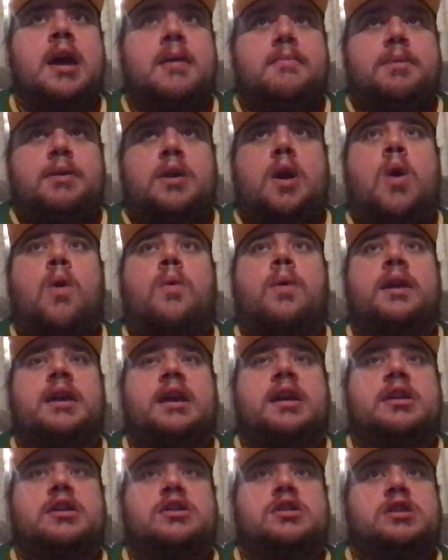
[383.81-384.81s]
But going
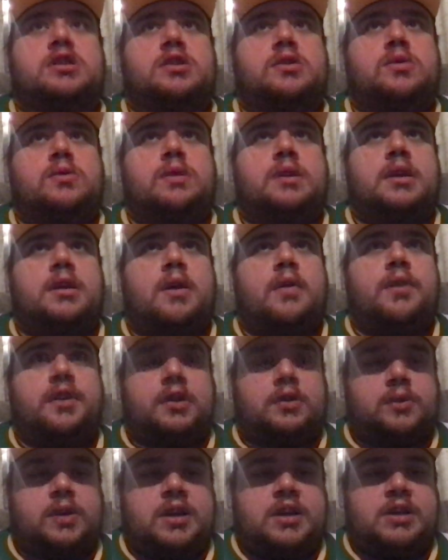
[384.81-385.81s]
into, the
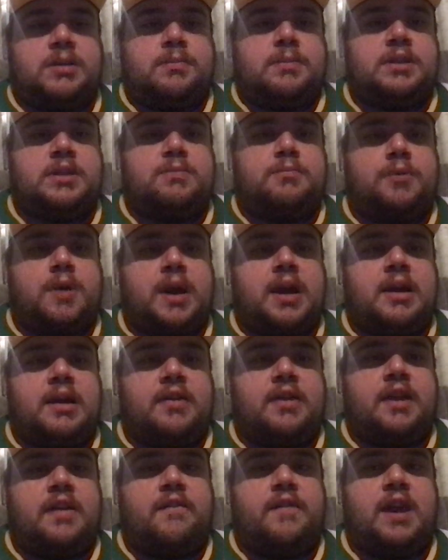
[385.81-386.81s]
Christmas break
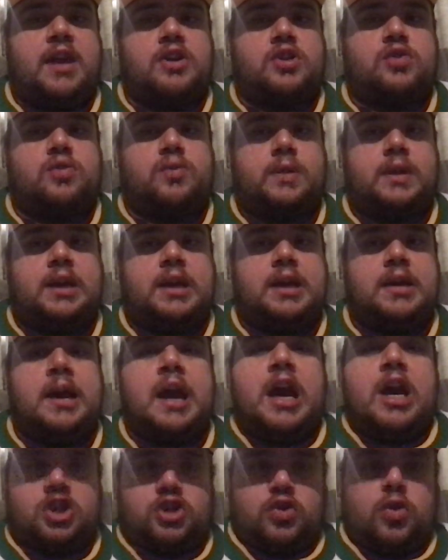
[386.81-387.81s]
and then eventually
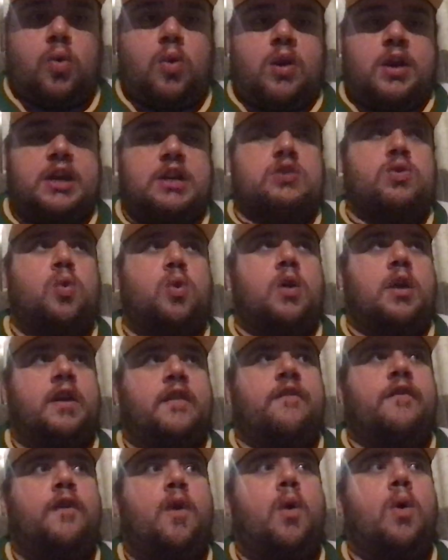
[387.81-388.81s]

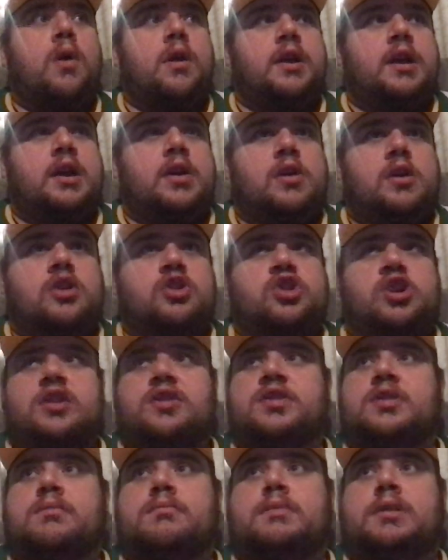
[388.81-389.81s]
2024 here in
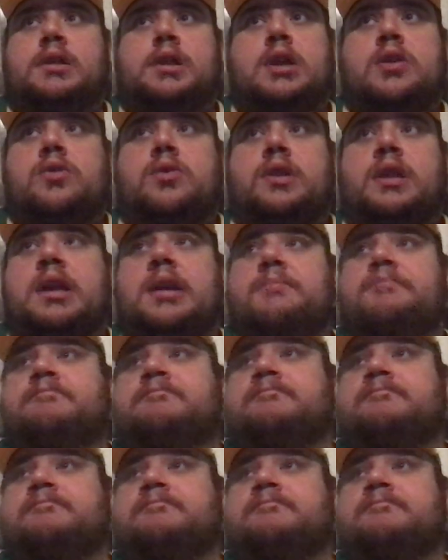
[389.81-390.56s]
just literally